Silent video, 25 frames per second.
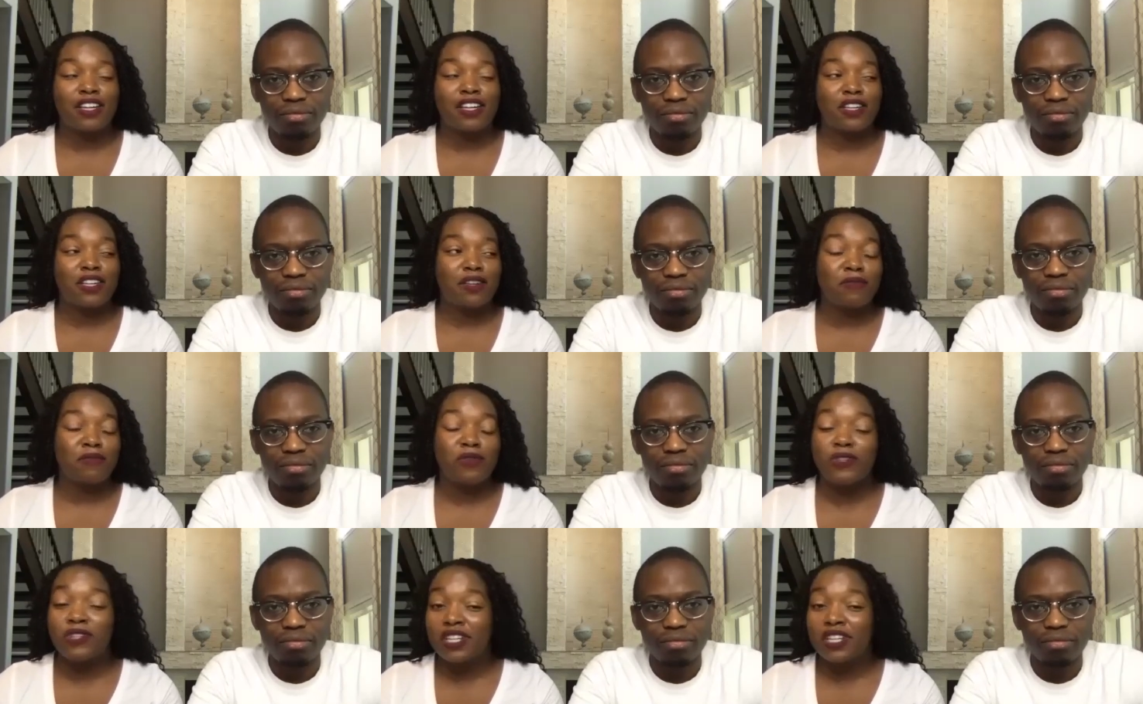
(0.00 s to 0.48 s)

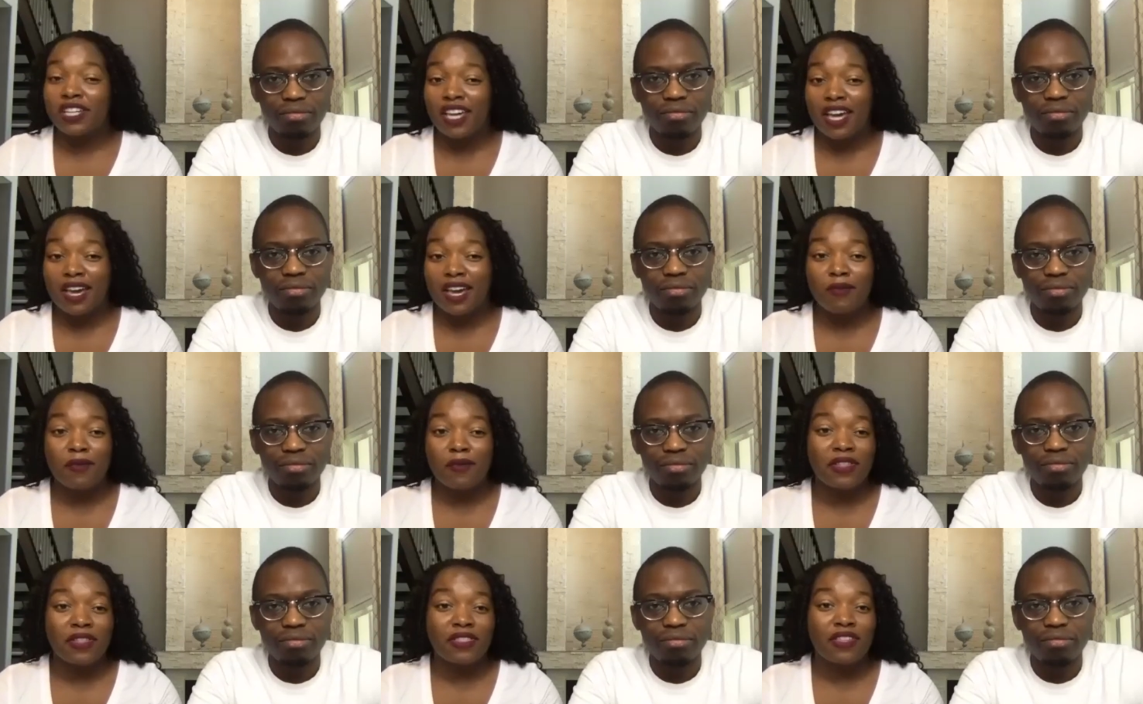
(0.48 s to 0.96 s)
Speaker 1: communicate
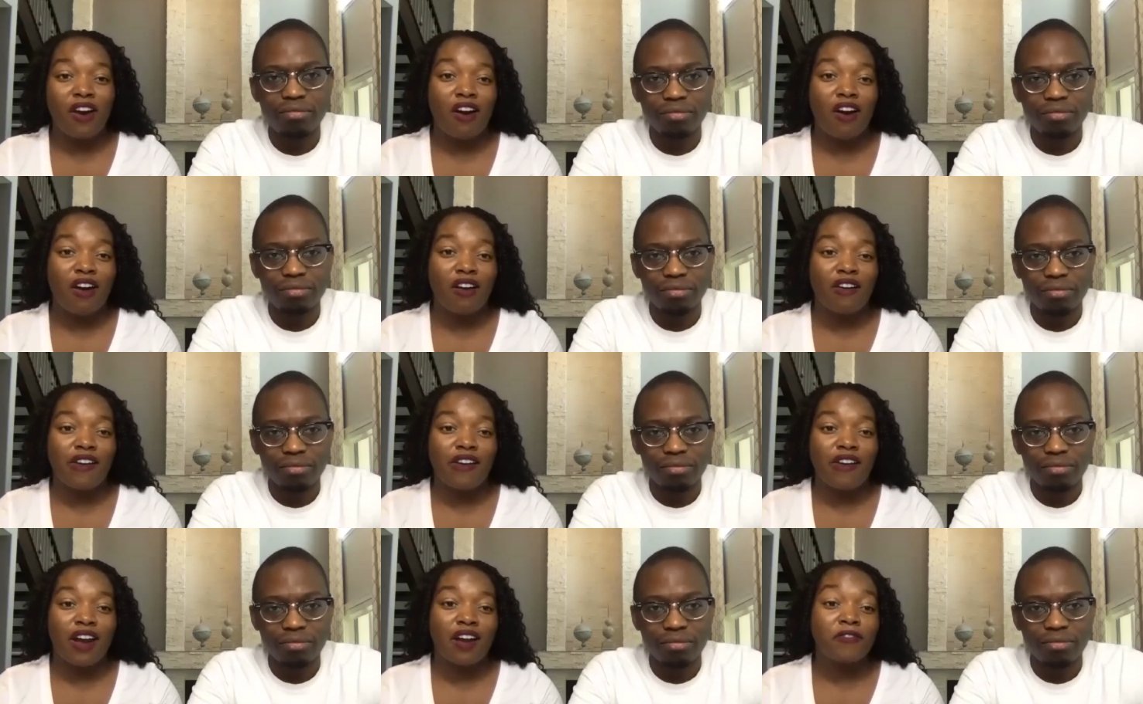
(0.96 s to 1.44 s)
with
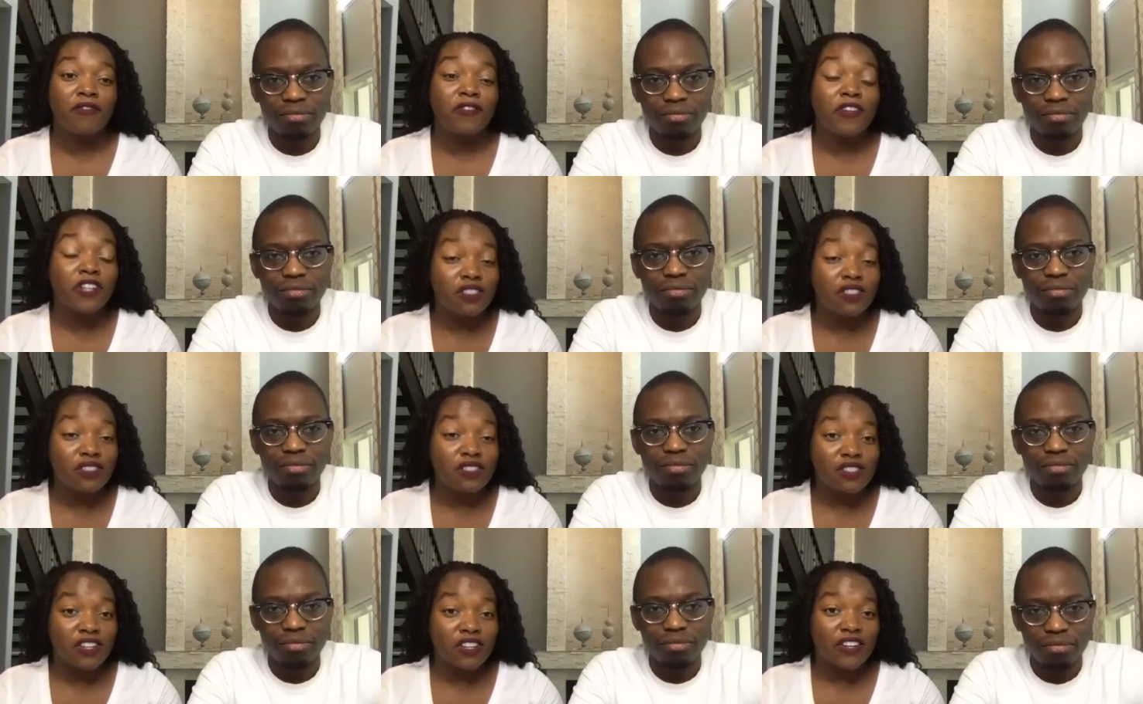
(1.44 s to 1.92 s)
our uh,
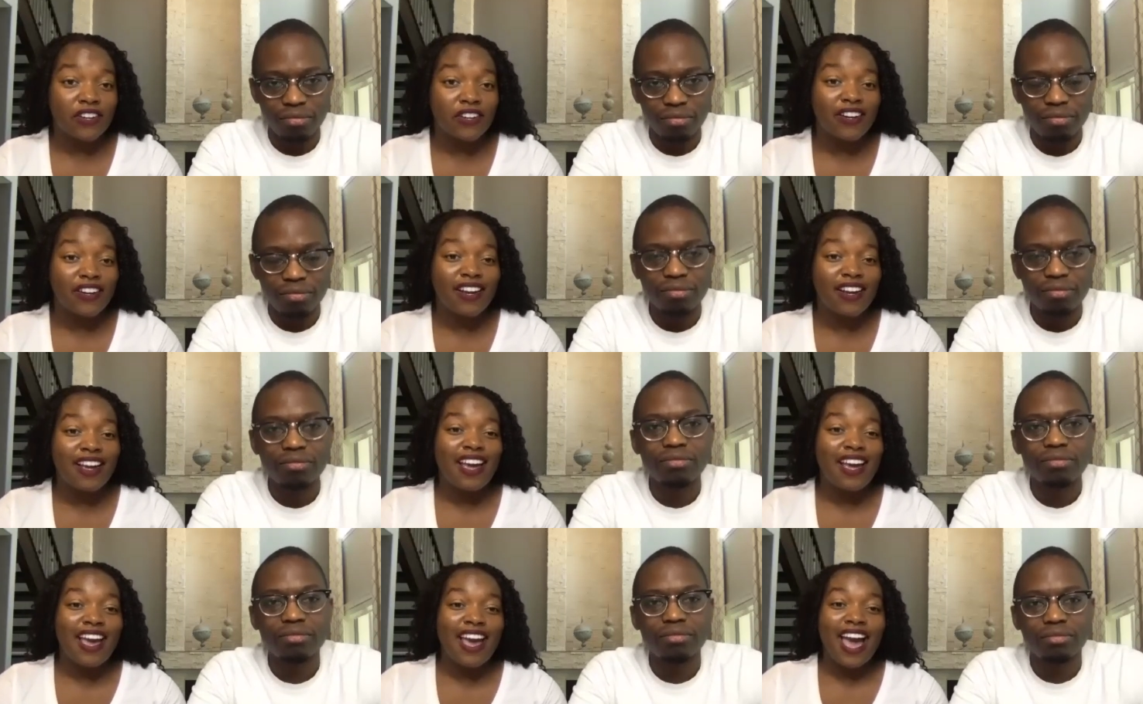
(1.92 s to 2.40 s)
realtor
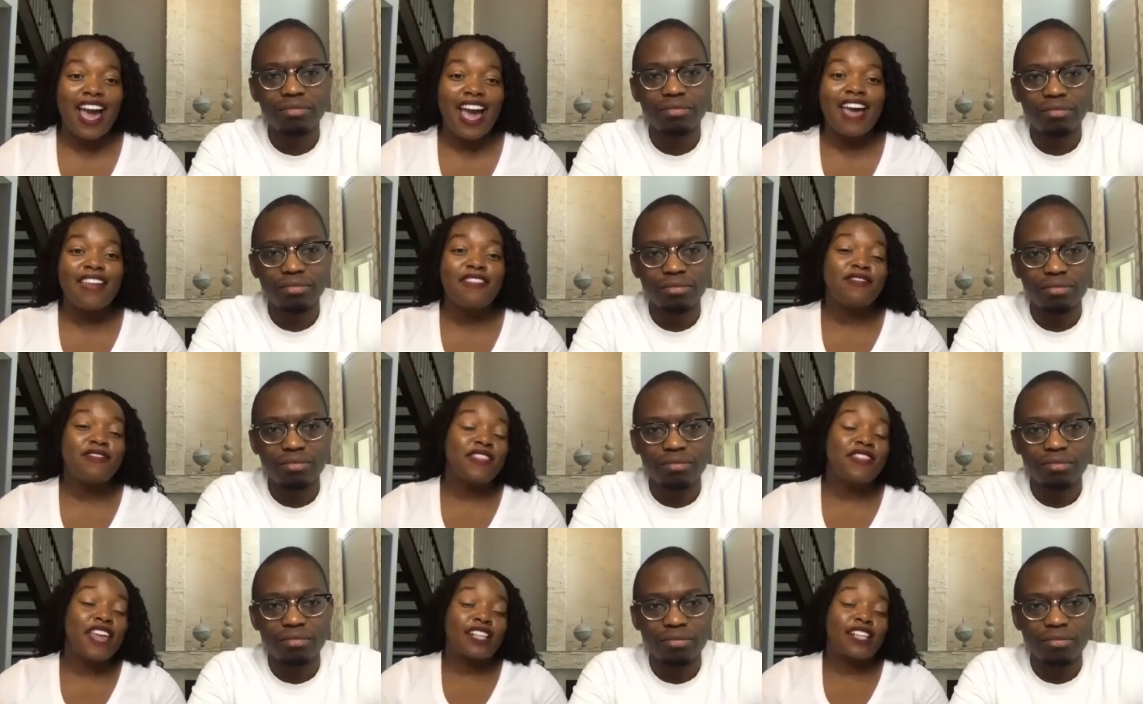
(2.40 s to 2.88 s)

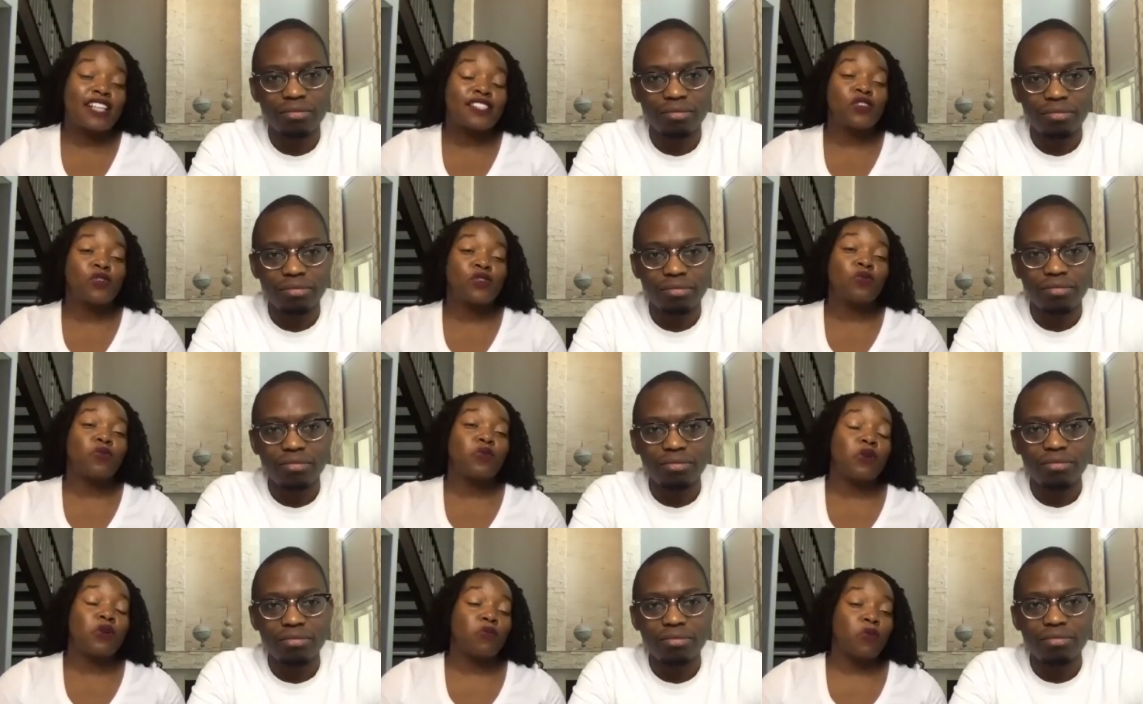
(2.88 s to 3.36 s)
and that's who
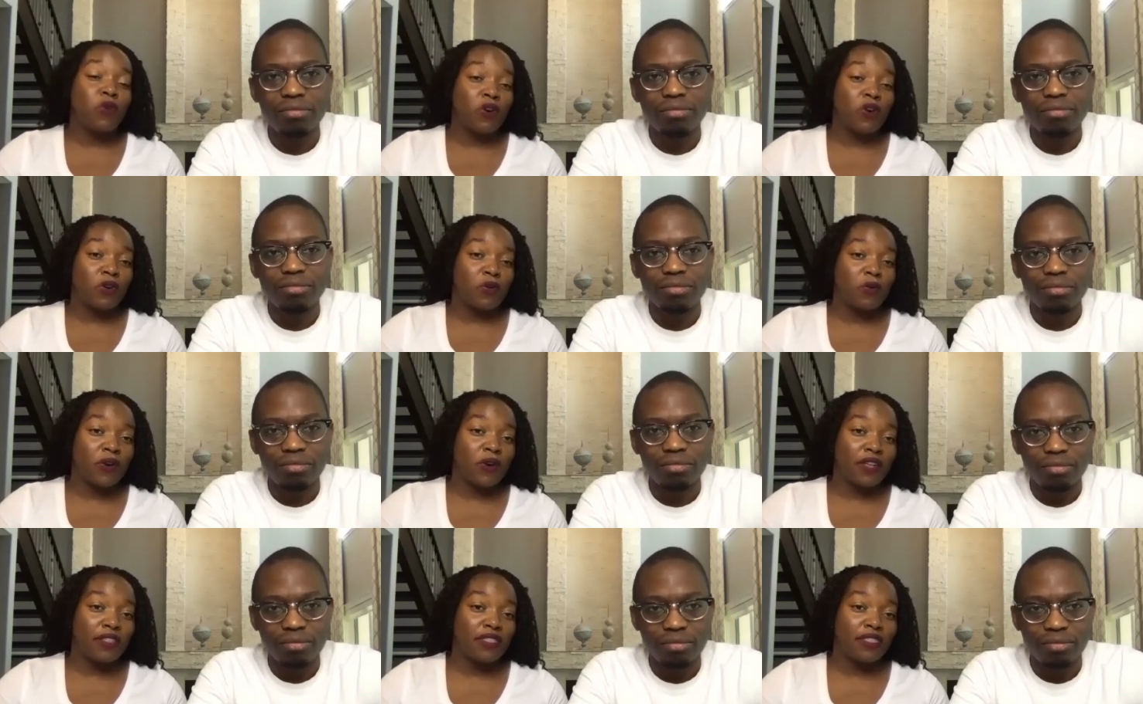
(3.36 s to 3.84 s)
we work
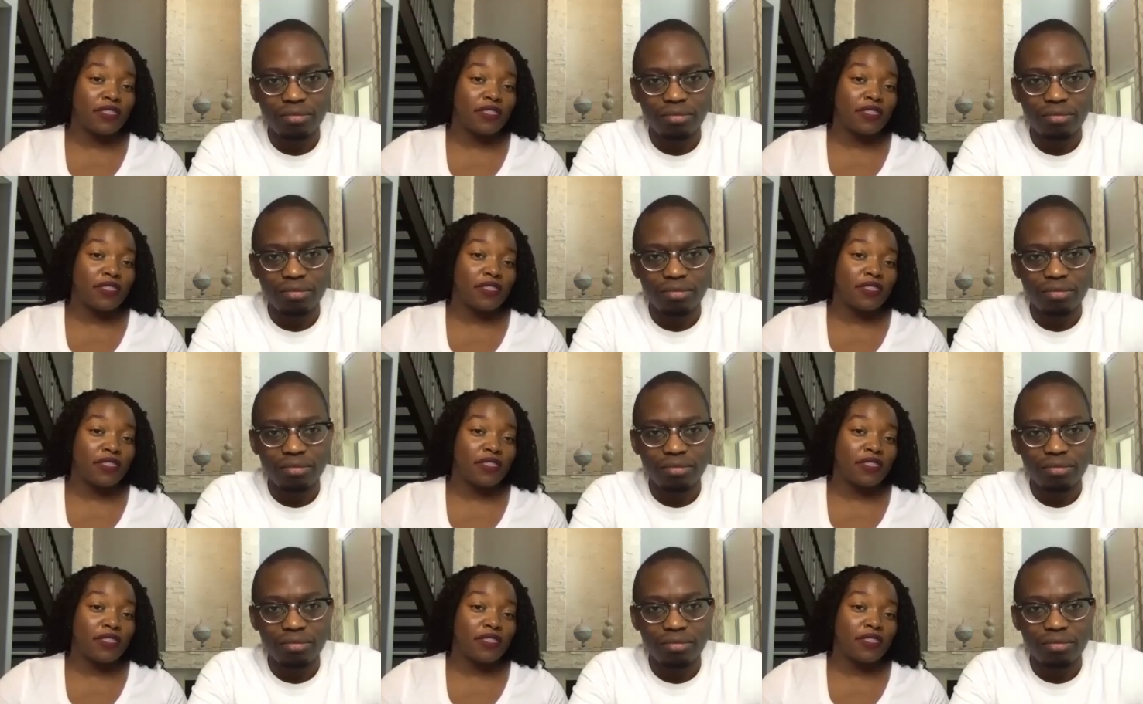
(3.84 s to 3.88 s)
with.